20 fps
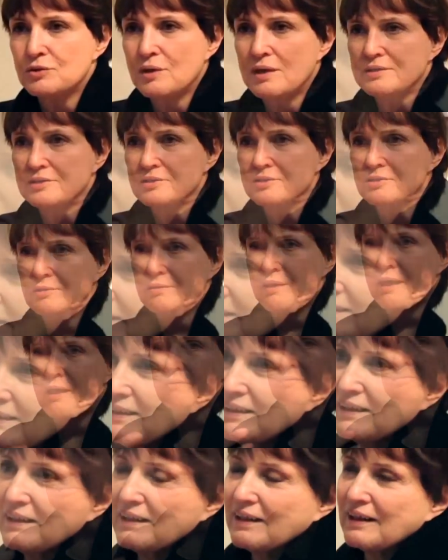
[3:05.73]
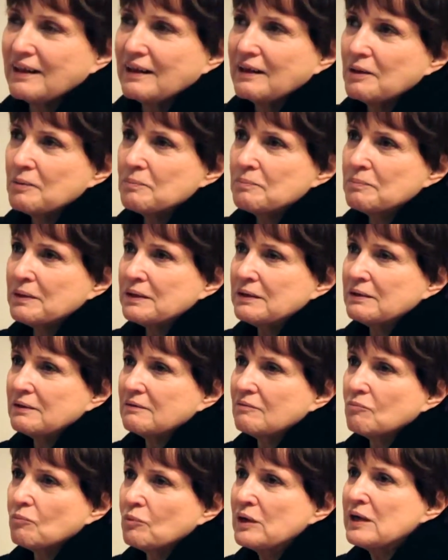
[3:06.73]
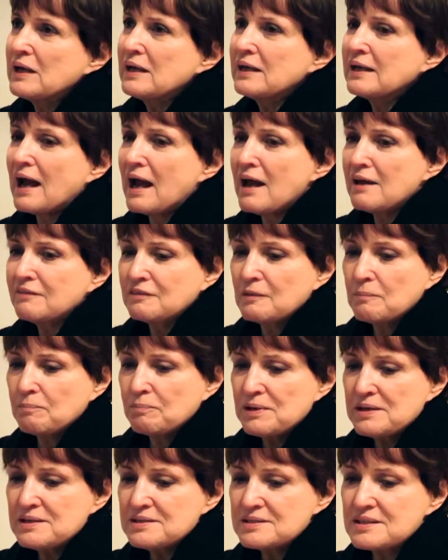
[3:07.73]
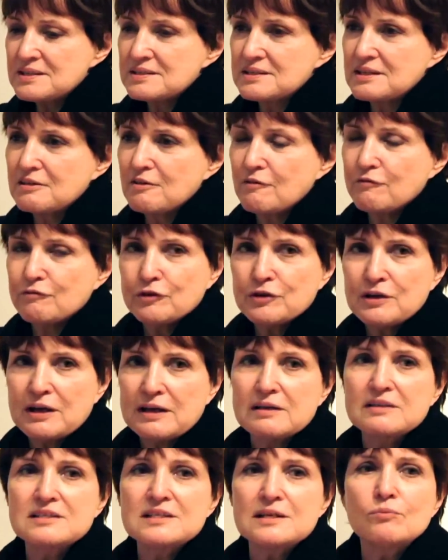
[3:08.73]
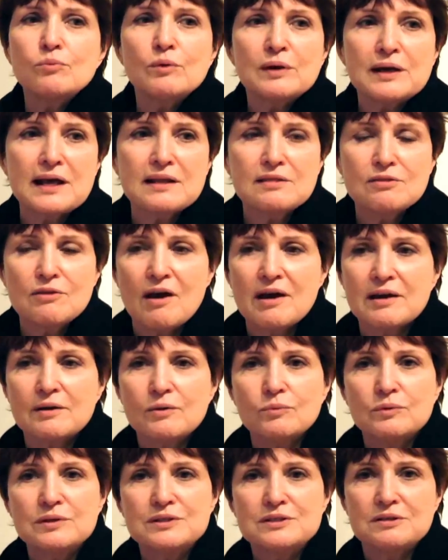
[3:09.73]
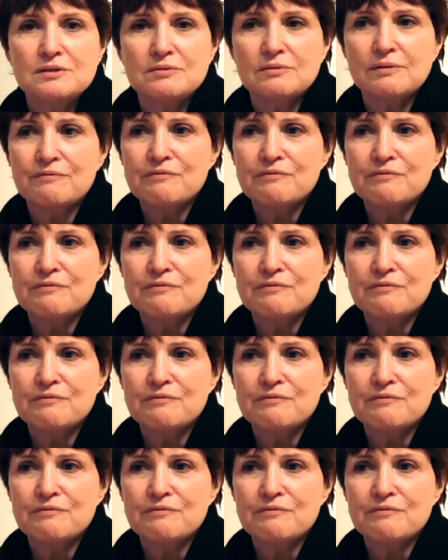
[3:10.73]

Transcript: tried to do that. But when I got the pieces in the first, it did what I thought it would do.